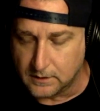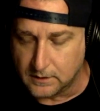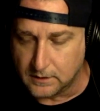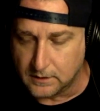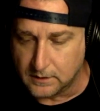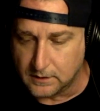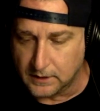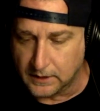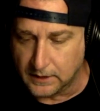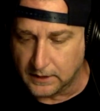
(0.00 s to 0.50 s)

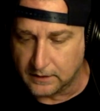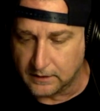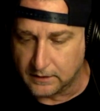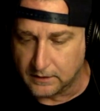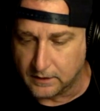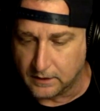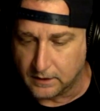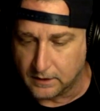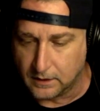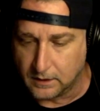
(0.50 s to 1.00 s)
And
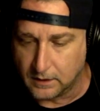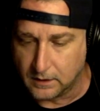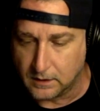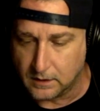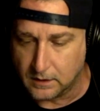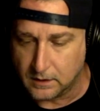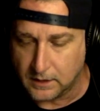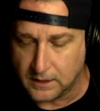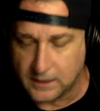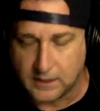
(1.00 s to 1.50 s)

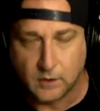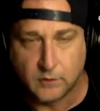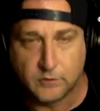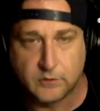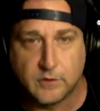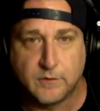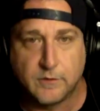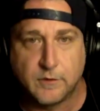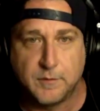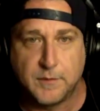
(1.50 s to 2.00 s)
he goes
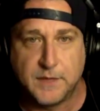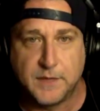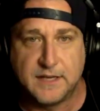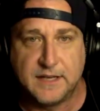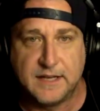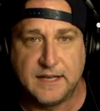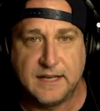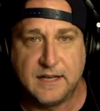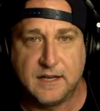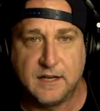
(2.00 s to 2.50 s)
over to my
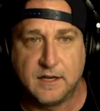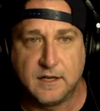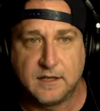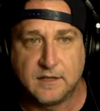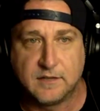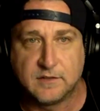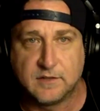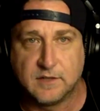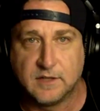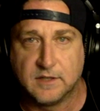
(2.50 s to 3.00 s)
dad and he
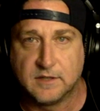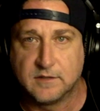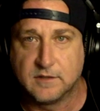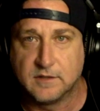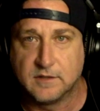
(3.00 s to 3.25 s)
says,